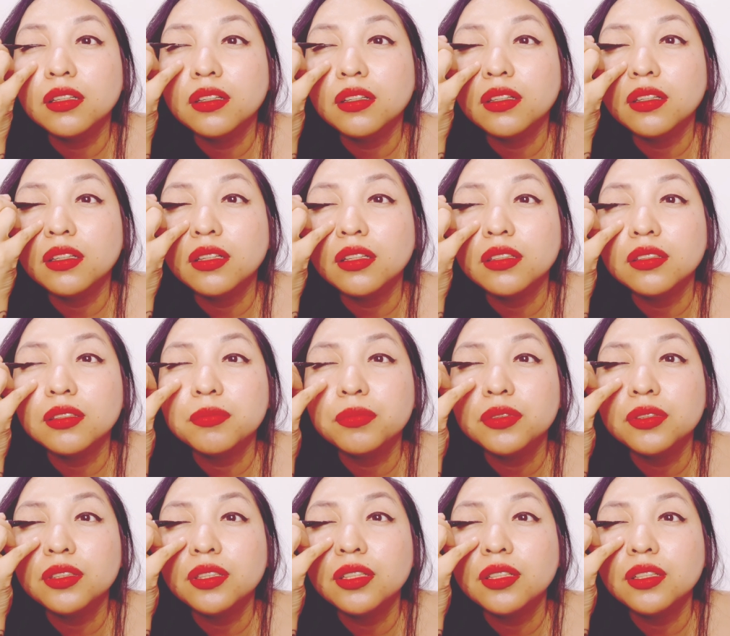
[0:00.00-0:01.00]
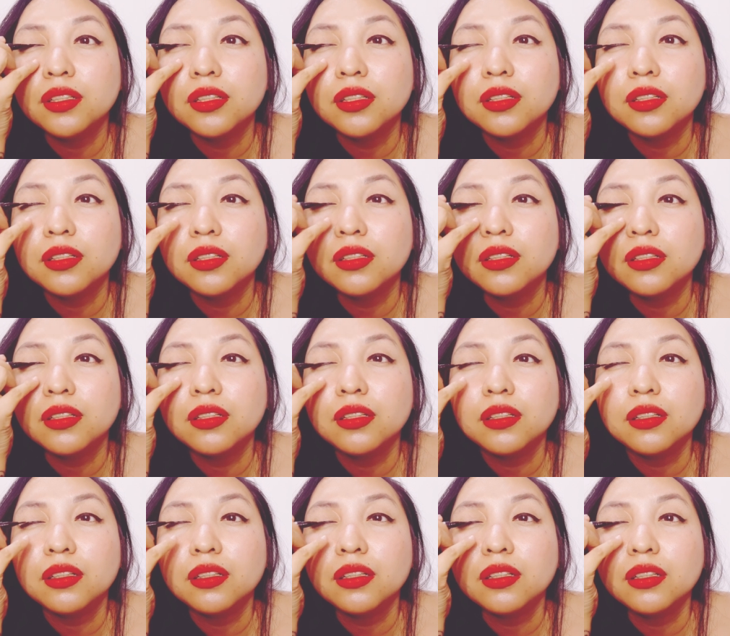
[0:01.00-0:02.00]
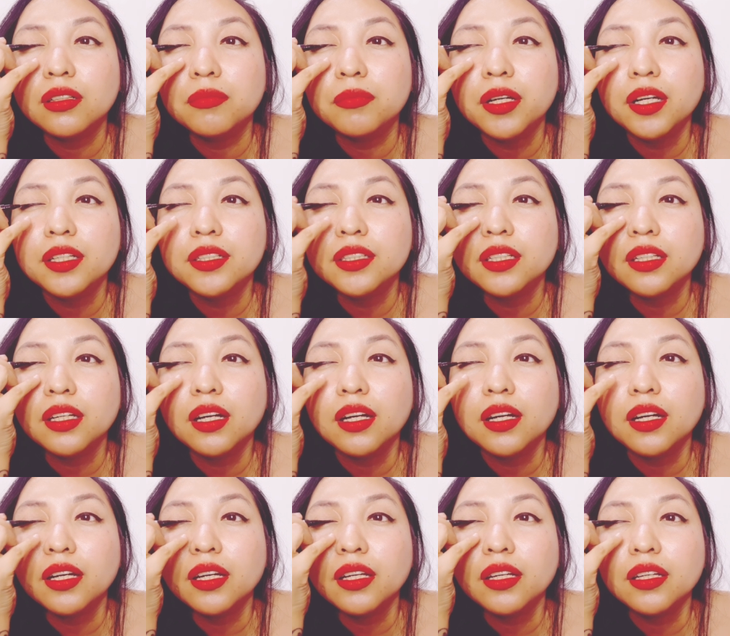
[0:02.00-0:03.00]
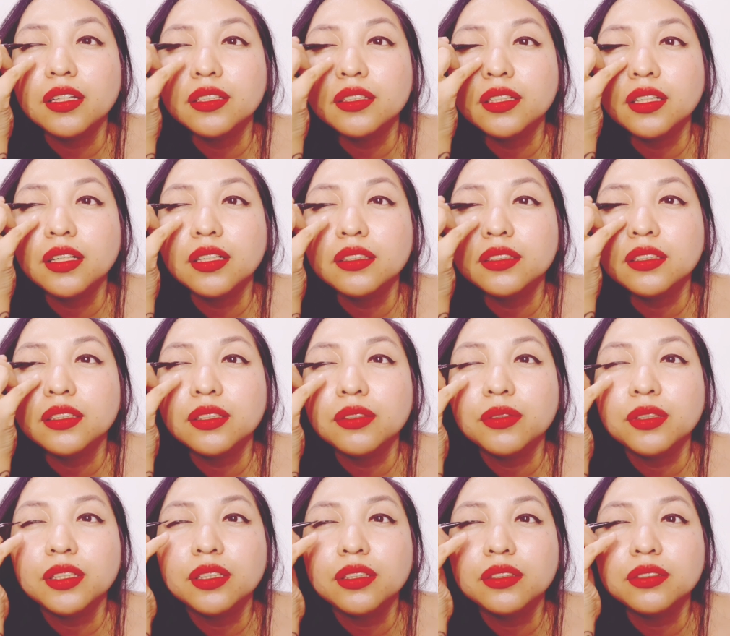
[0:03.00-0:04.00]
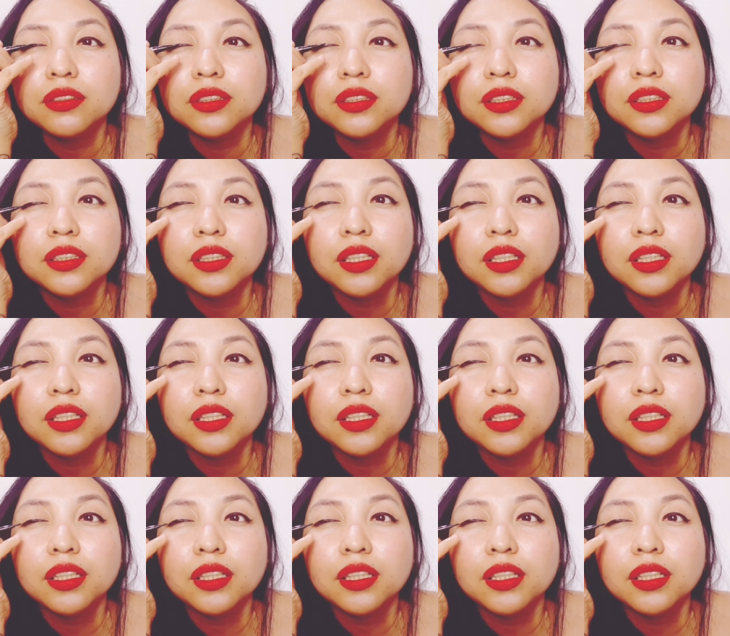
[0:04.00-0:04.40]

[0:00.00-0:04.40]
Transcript: Okay. The Poudier Magic Eye is actually 168